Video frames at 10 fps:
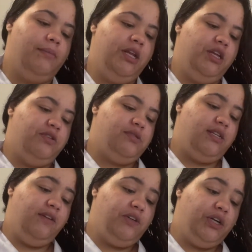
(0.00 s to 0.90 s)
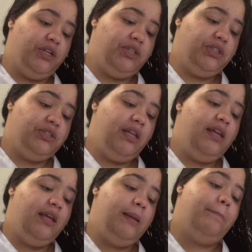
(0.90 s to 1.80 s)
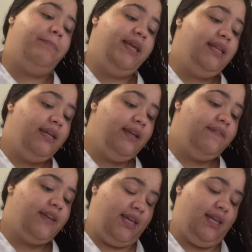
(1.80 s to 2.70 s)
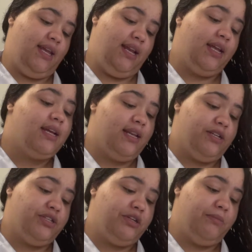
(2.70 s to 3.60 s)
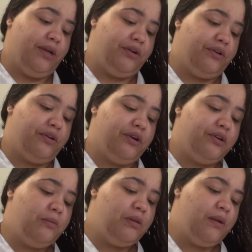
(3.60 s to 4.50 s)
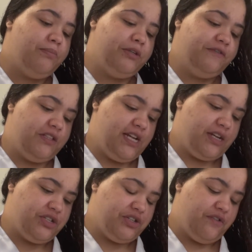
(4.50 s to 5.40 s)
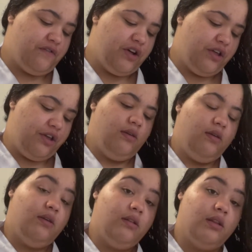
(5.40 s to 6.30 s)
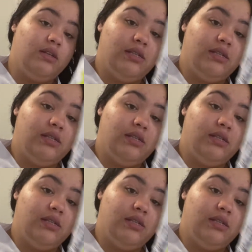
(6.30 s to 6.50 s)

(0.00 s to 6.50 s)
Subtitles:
gonna use DevaCurl Believe and Conditioner Miracle Curl Plumper for texture and volume. Looks